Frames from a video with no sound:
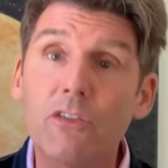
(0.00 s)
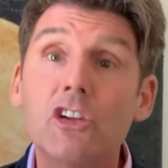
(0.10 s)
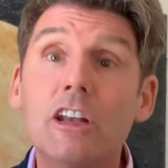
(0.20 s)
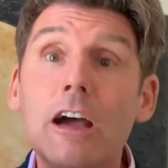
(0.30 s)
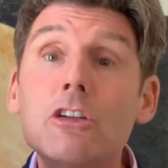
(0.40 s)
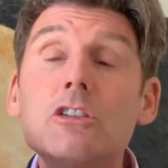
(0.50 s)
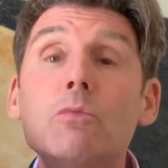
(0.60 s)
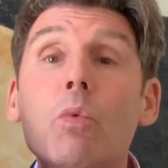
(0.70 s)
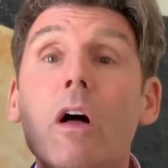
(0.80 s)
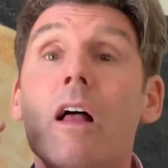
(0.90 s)
and you're now
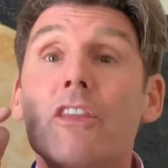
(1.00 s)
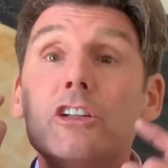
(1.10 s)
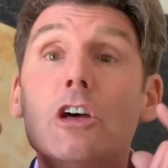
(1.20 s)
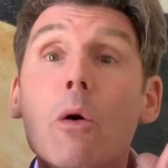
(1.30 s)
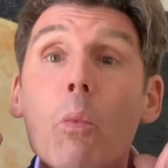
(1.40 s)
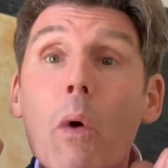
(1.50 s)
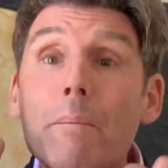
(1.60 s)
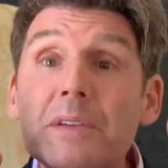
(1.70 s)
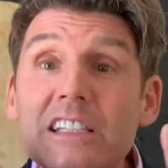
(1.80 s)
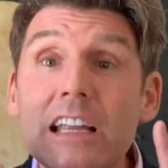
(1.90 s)
using what the top
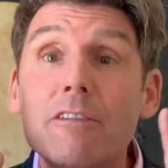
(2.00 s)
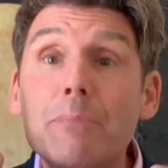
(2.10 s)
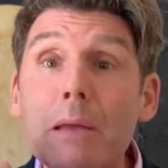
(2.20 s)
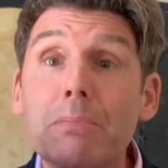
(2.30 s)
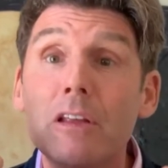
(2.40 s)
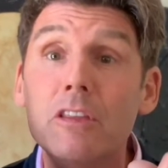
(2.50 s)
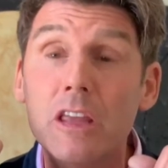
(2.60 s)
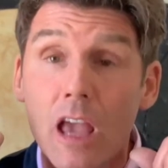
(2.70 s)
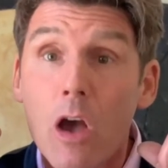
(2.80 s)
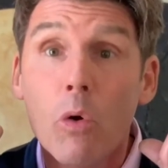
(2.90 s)
1% of people in the